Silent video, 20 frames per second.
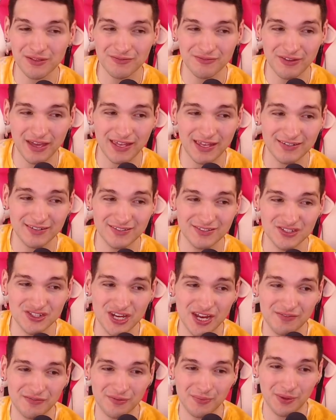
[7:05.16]
fed
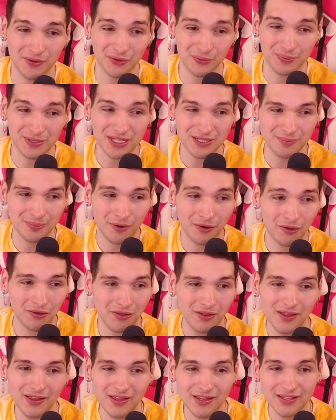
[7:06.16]
shit from other people
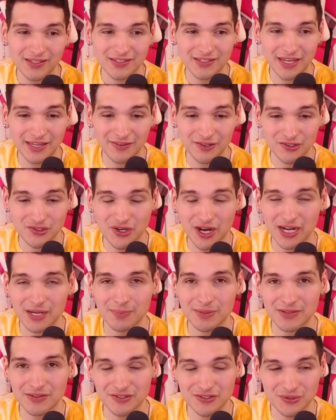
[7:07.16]
and they're trying to
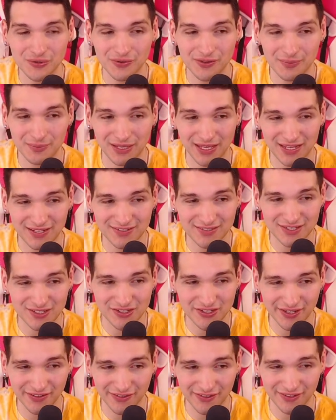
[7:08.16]
pit the two of them against
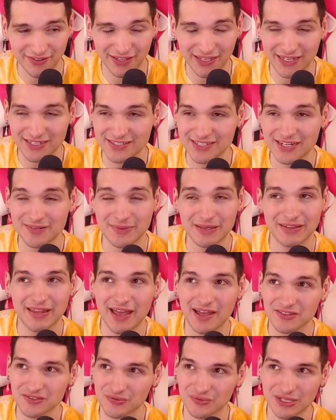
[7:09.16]
each other. Like I said in my
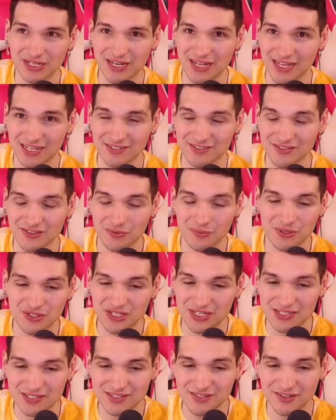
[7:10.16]
last reading, it's so much
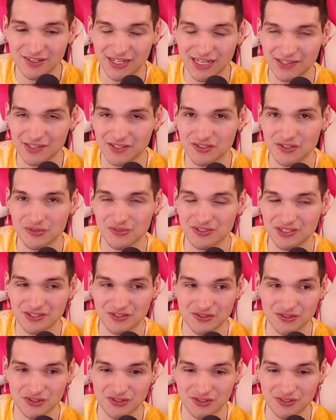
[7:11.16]
easier to get the two
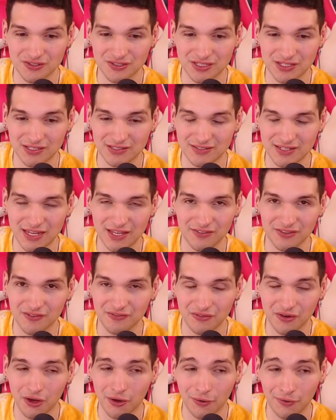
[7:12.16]
sisters to take the
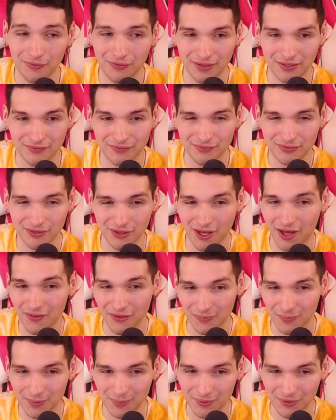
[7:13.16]
fall than for the other
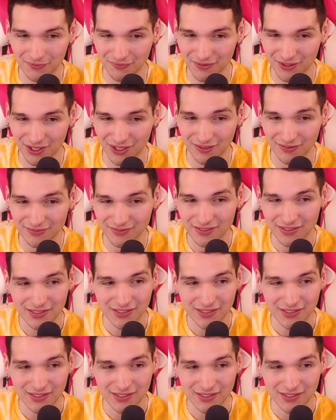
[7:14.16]
people involved.